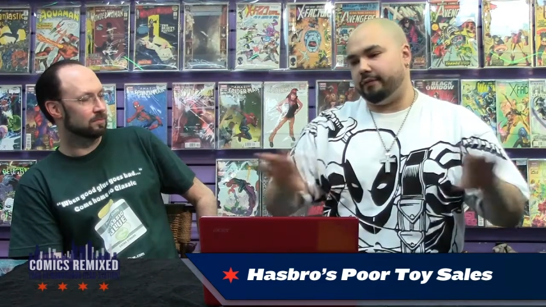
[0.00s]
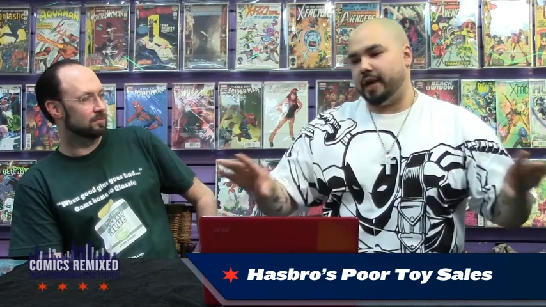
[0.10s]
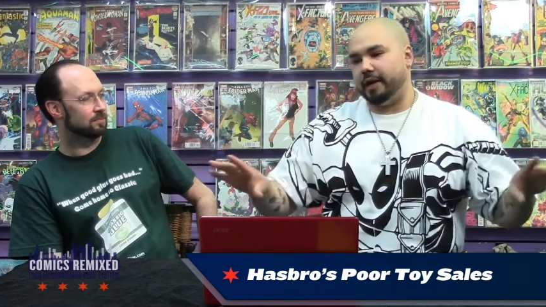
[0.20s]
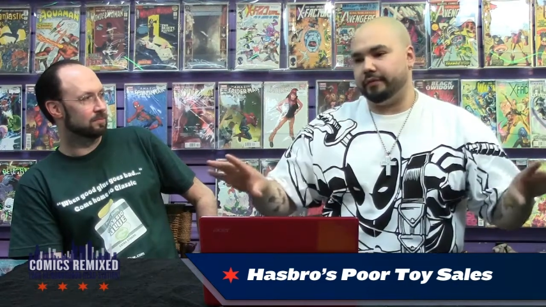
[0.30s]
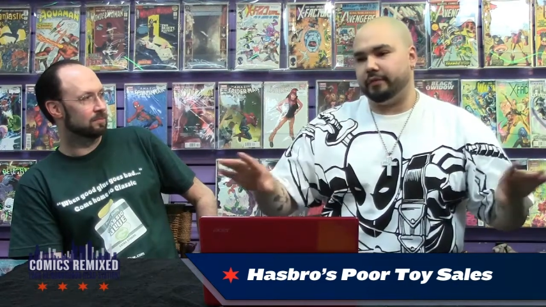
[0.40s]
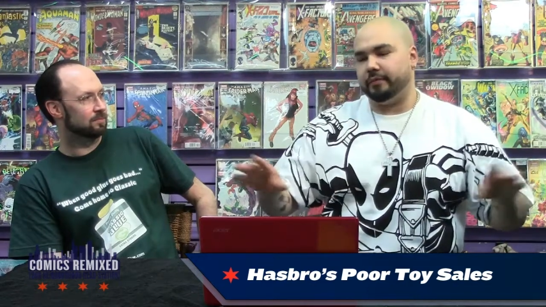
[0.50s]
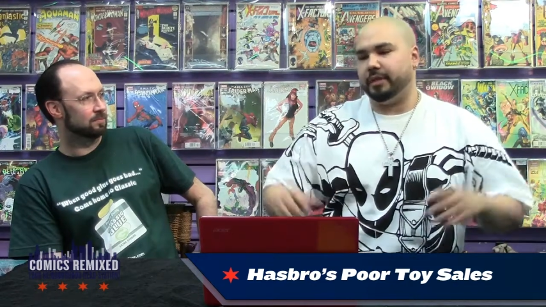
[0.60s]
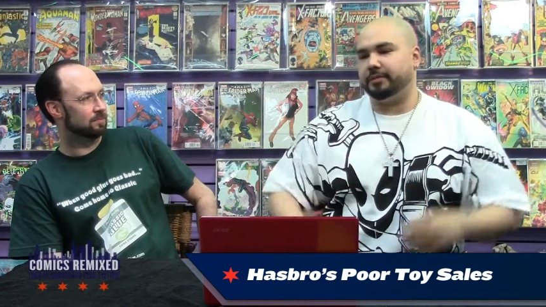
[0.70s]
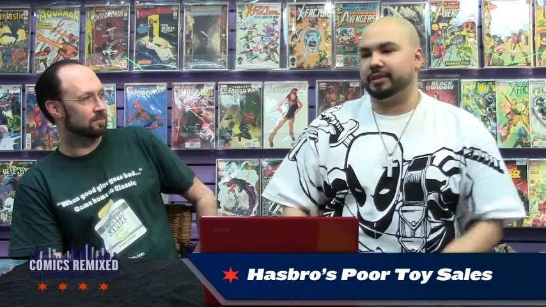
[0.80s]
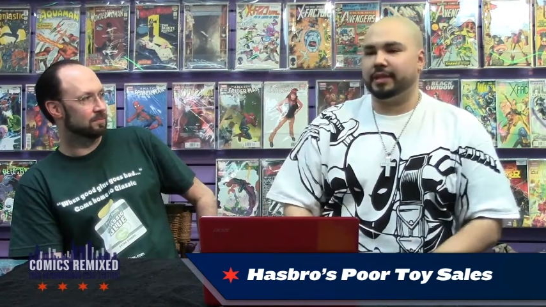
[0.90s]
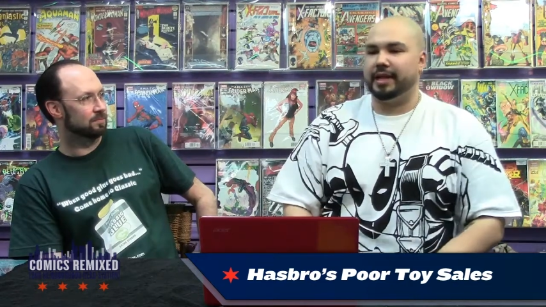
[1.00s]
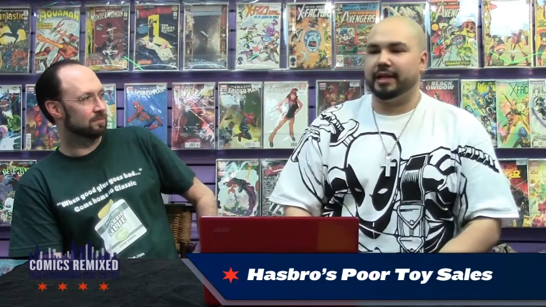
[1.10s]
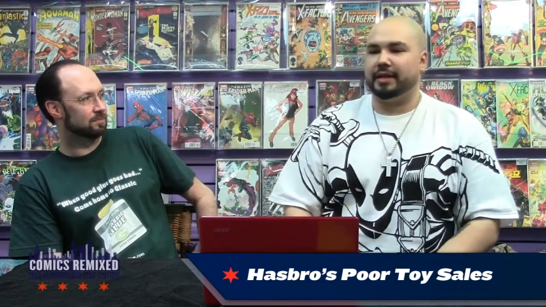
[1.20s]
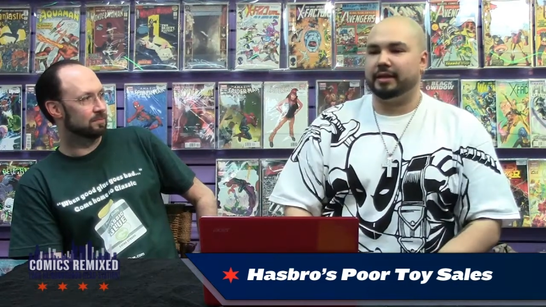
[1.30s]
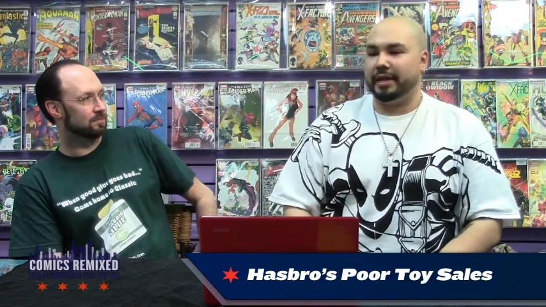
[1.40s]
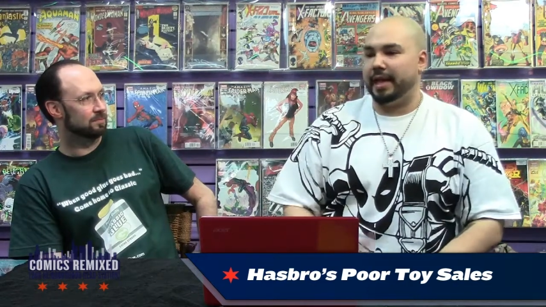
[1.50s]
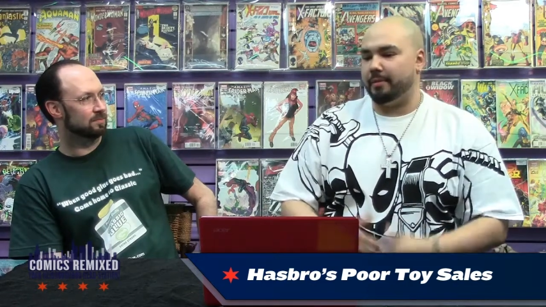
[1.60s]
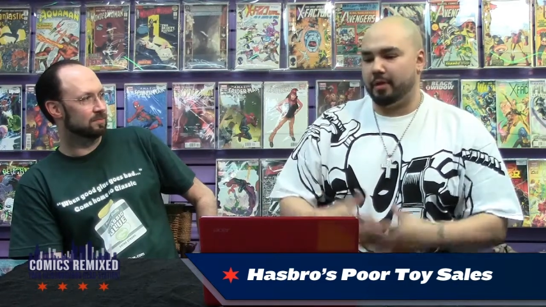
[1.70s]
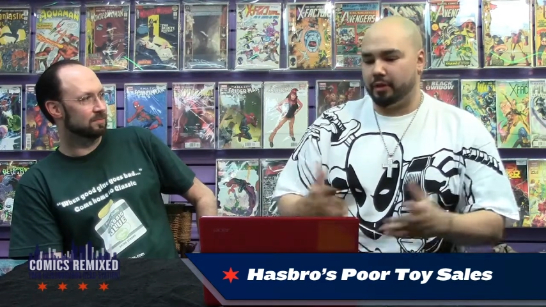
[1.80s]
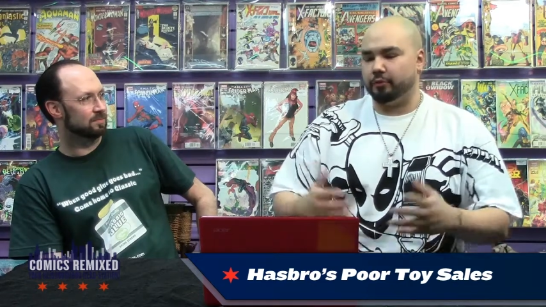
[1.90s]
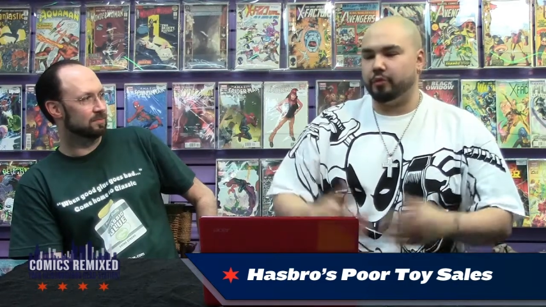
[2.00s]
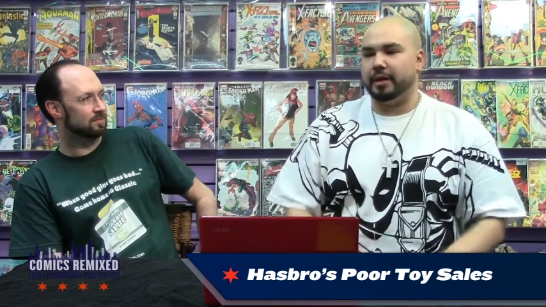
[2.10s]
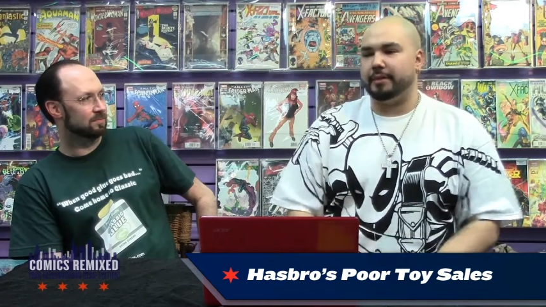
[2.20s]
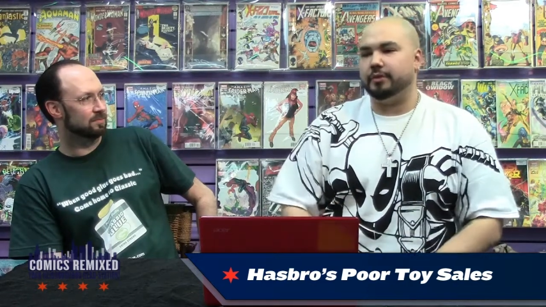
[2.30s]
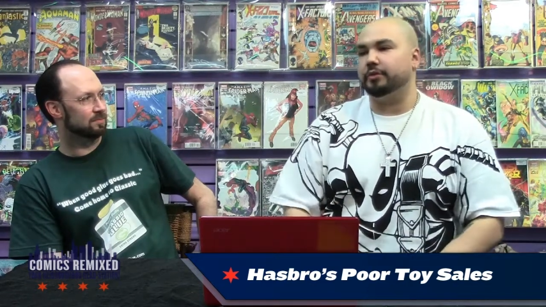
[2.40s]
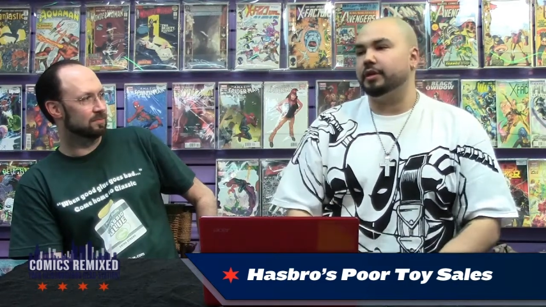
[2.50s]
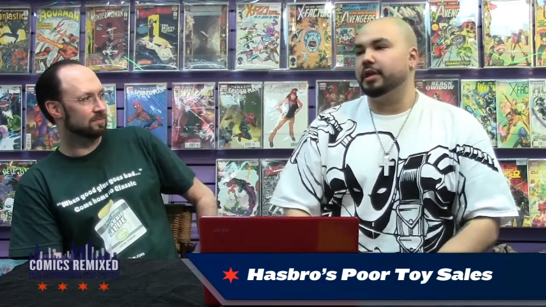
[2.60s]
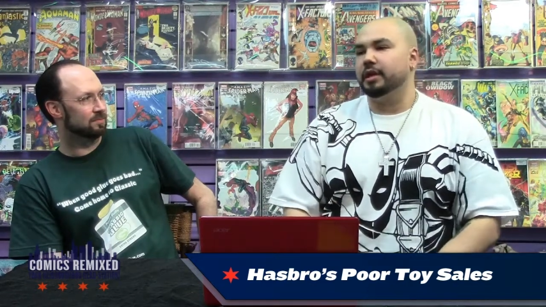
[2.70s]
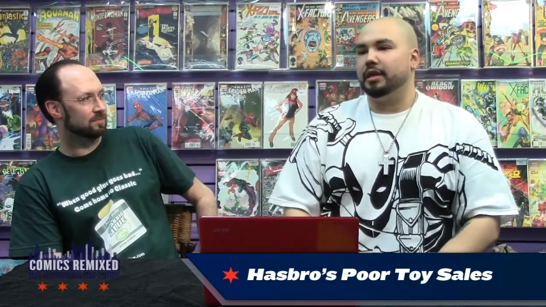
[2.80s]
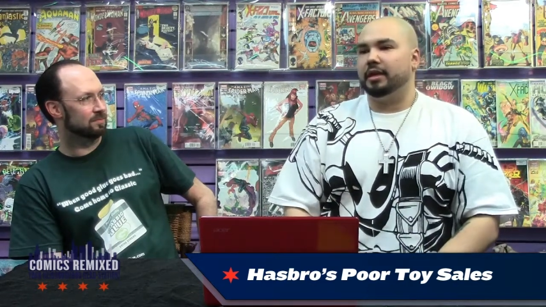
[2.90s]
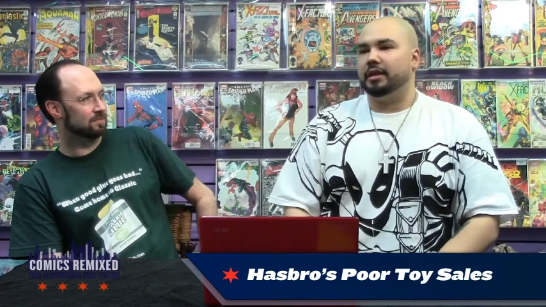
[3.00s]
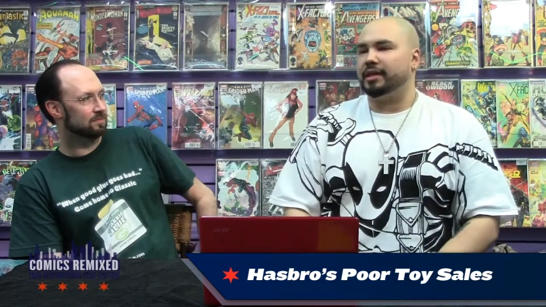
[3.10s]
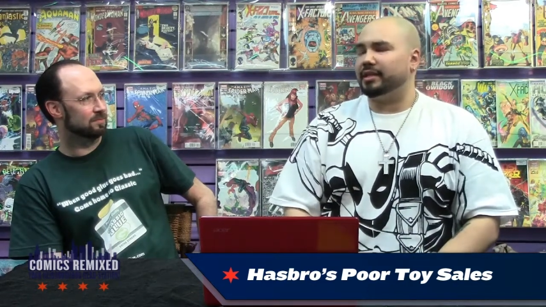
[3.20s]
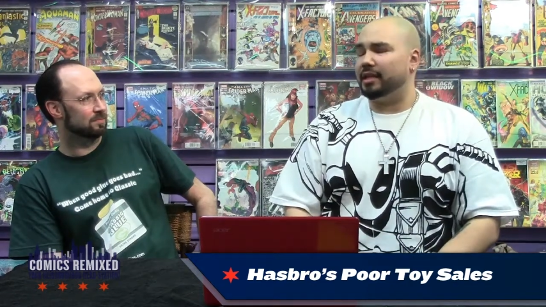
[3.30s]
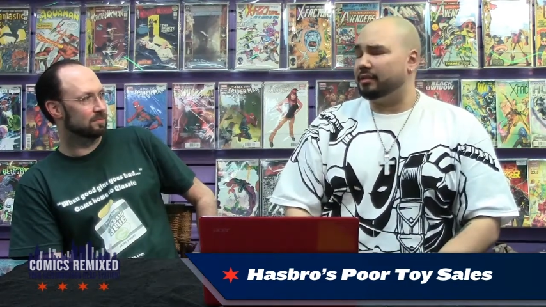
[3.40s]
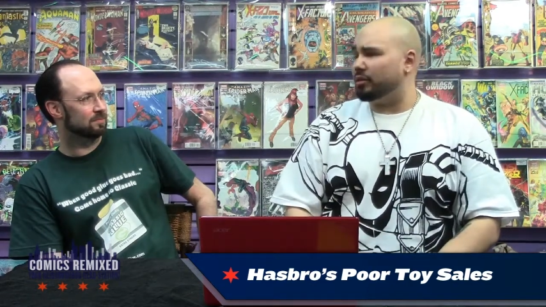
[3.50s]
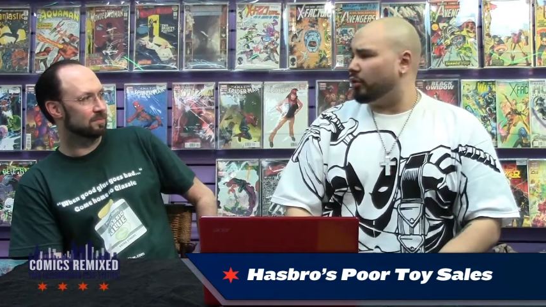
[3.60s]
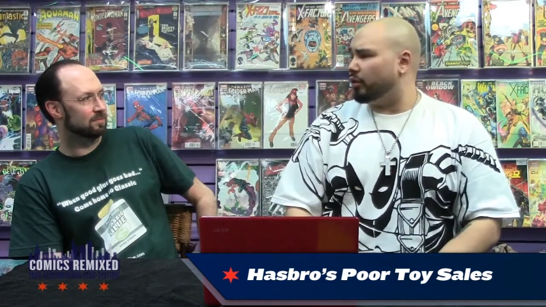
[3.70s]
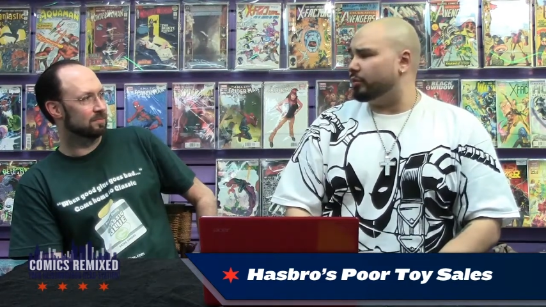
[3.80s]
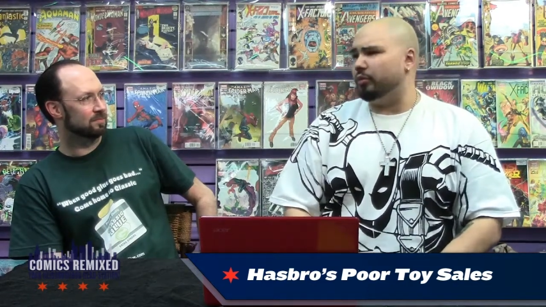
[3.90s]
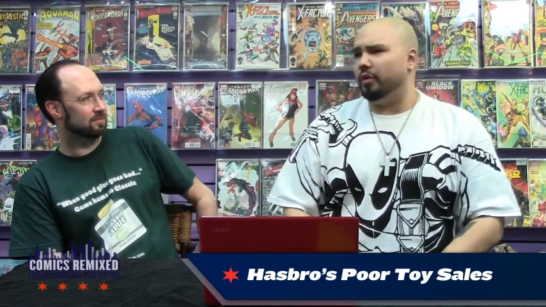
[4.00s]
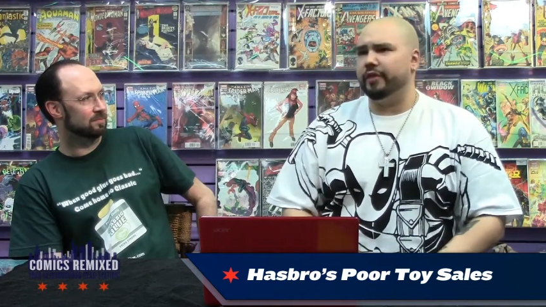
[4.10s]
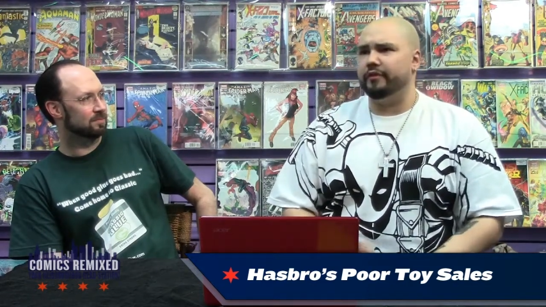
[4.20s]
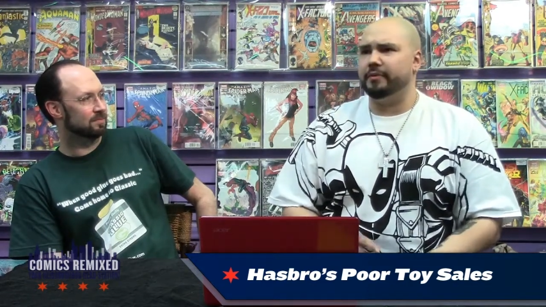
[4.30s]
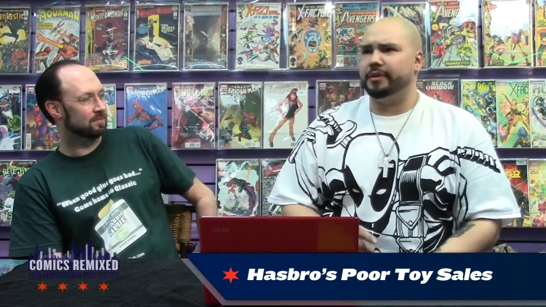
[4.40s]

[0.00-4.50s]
Speaker 1: five of them, and I'm just like, he had them all in robot mode. Like, they look horrible. One of them is